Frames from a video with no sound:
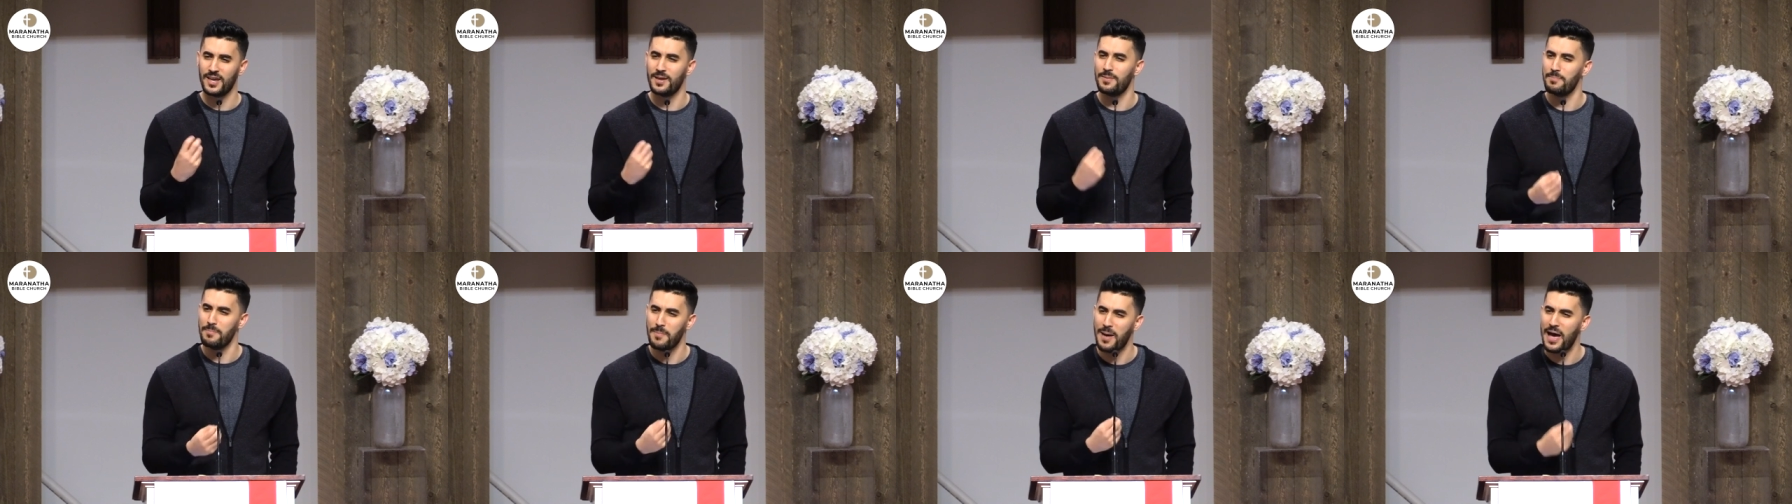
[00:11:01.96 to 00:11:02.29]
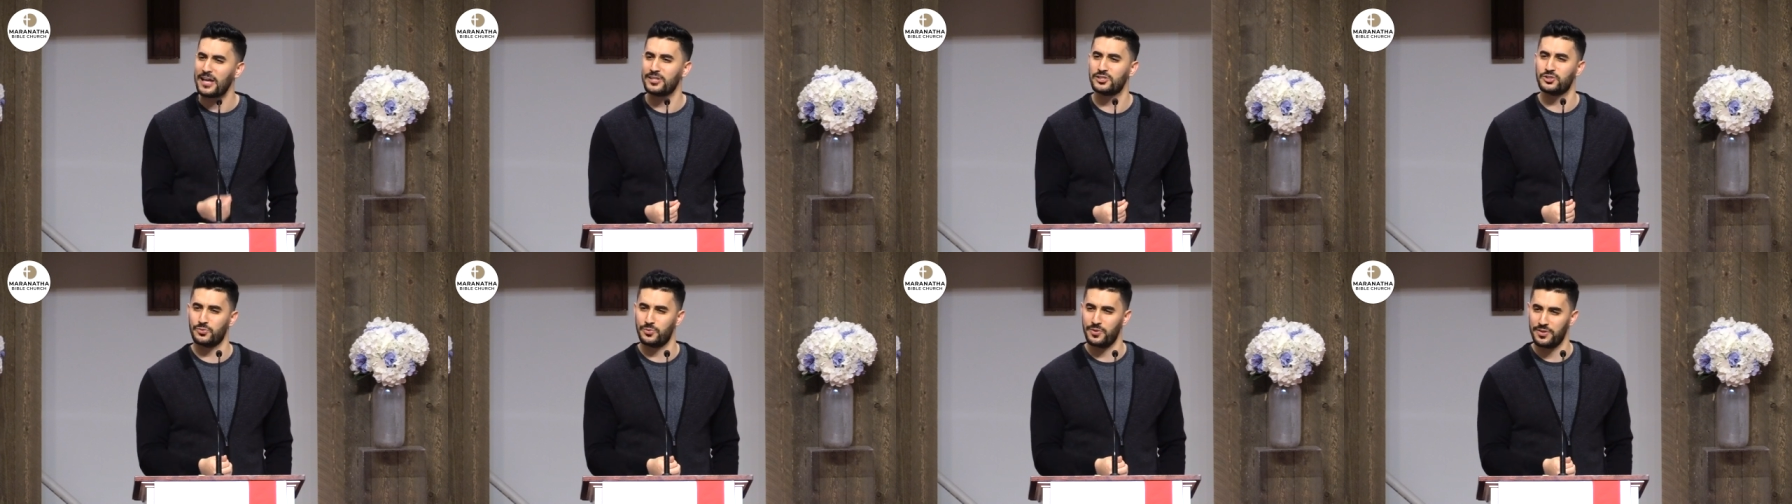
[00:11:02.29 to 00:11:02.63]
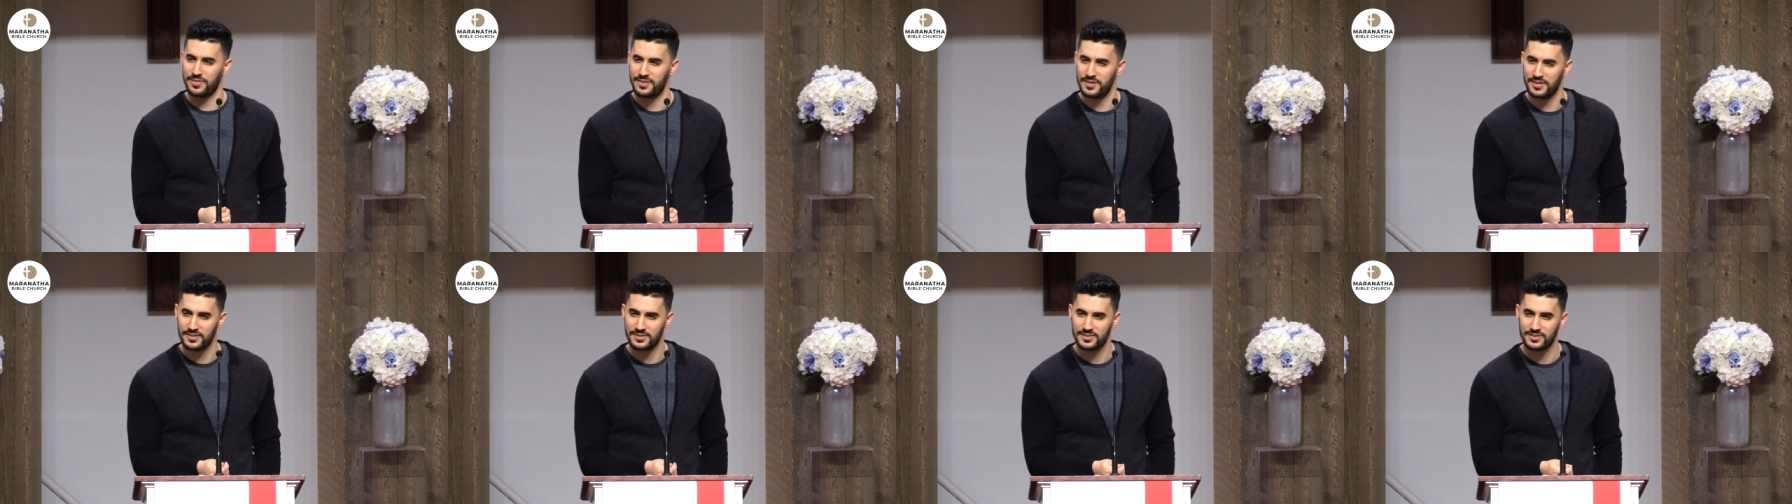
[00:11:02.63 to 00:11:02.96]
it matched
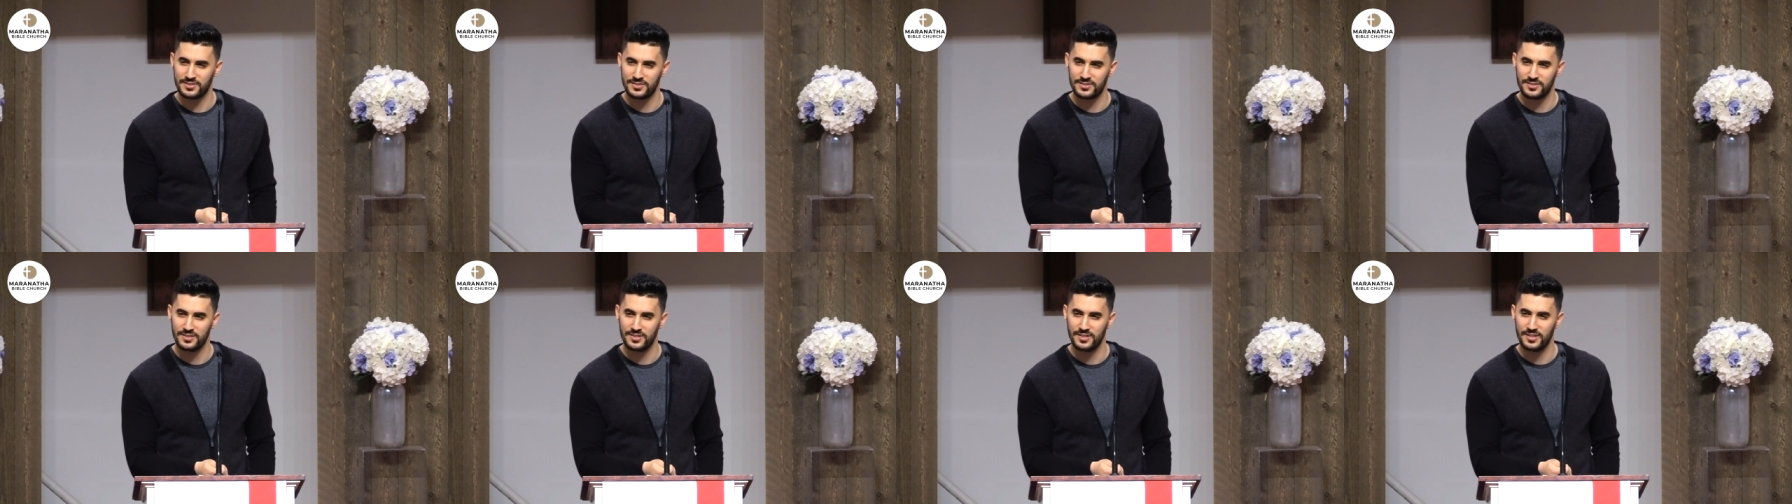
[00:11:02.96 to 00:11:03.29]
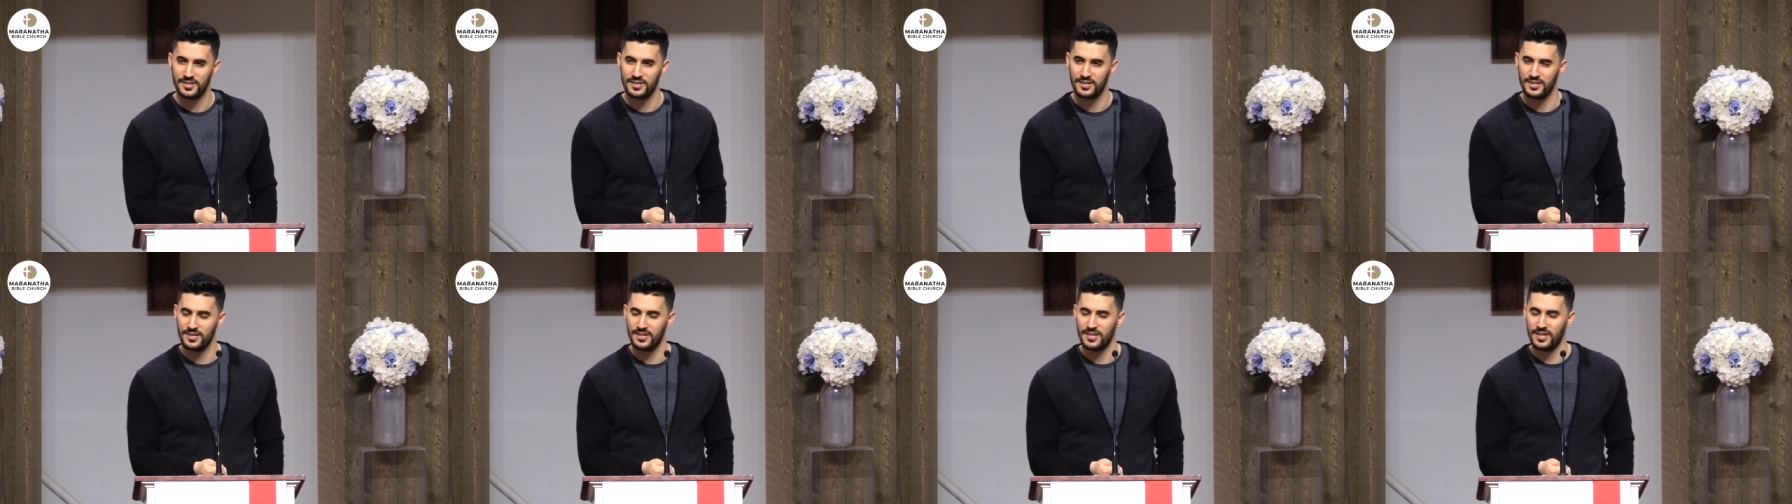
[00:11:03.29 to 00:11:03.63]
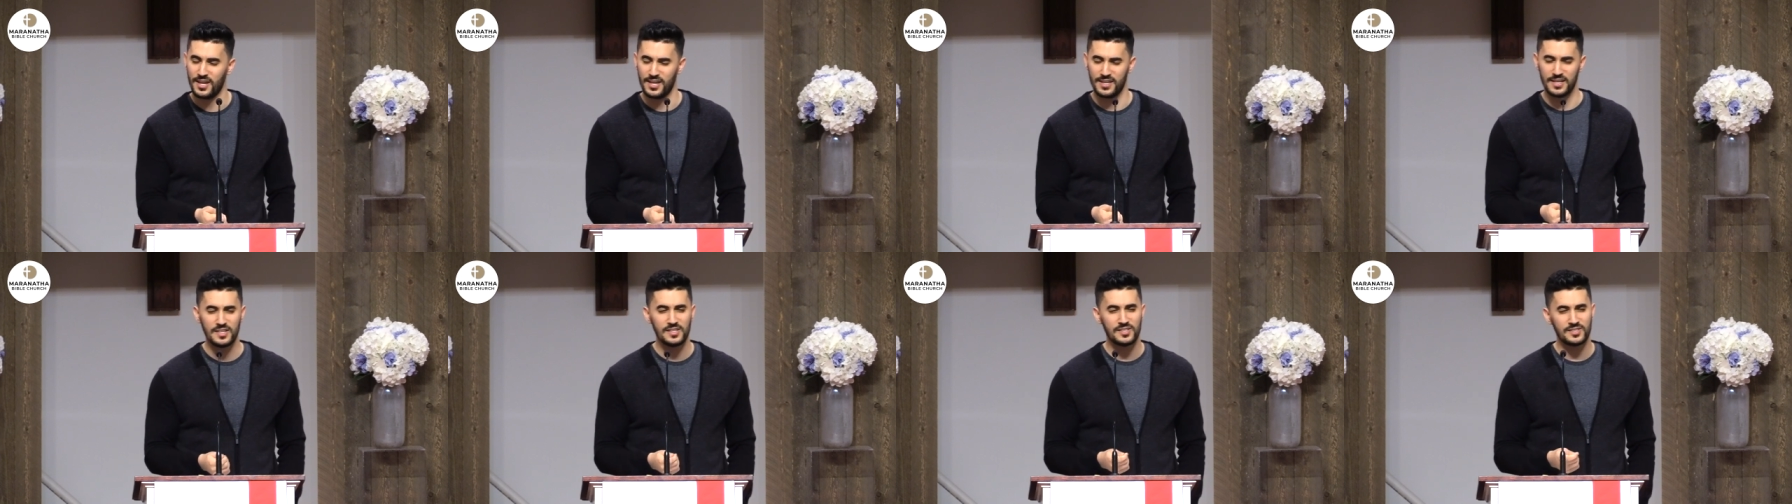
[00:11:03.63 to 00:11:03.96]
with this.
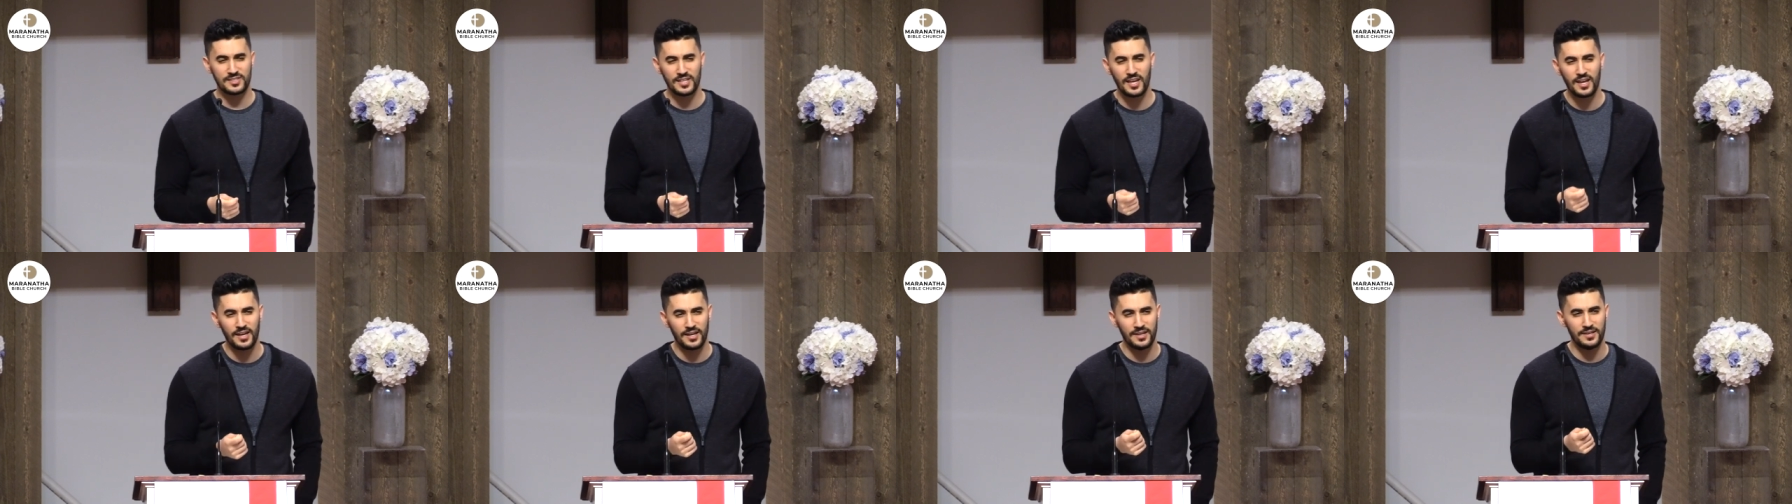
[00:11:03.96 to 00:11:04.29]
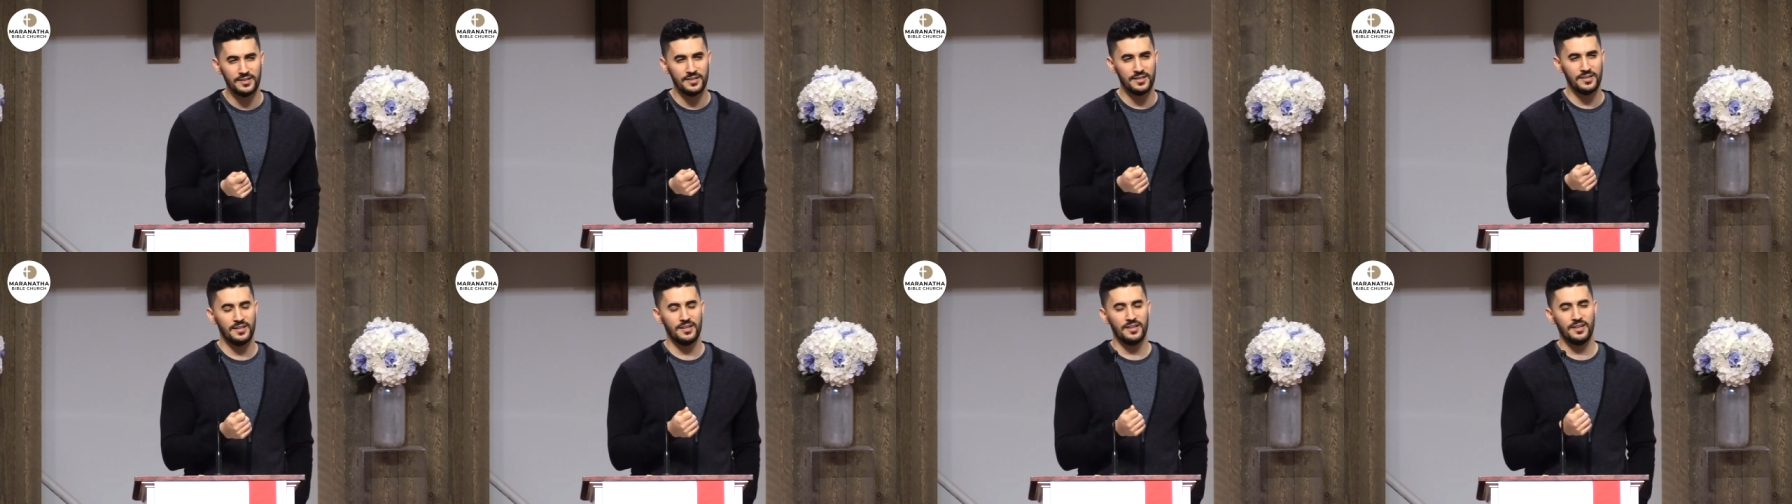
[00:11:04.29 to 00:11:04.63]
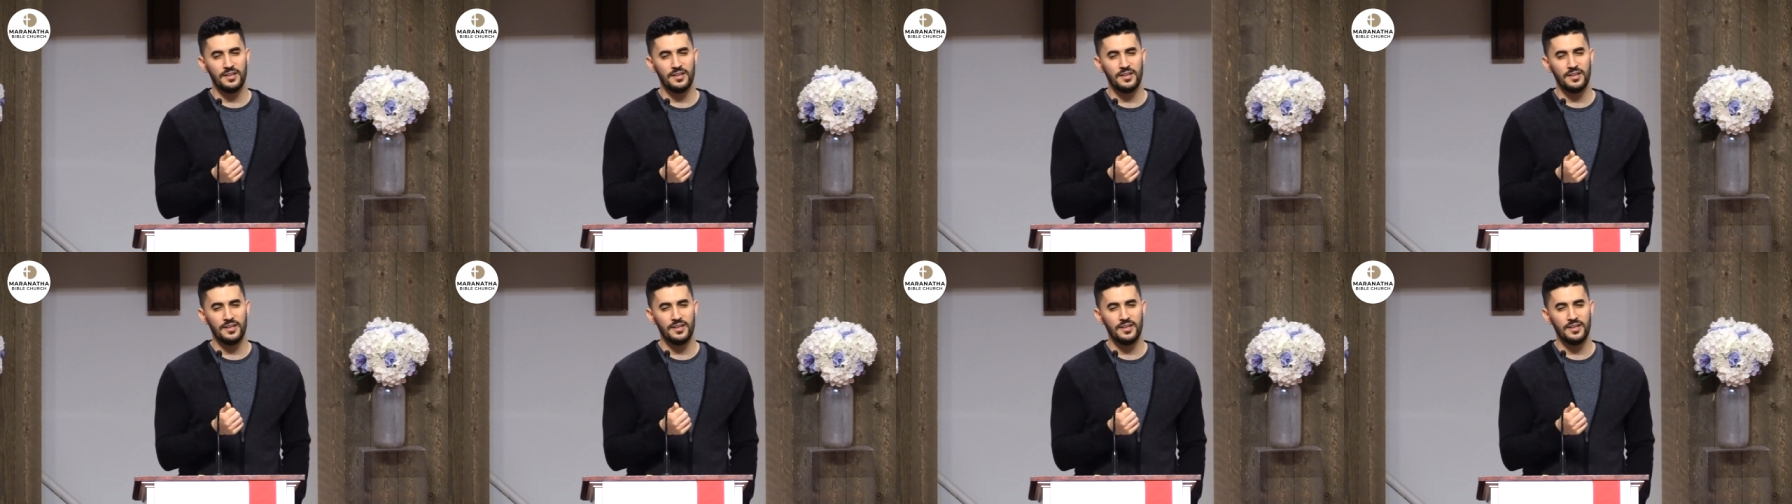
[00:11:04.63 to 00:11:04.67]
And he said,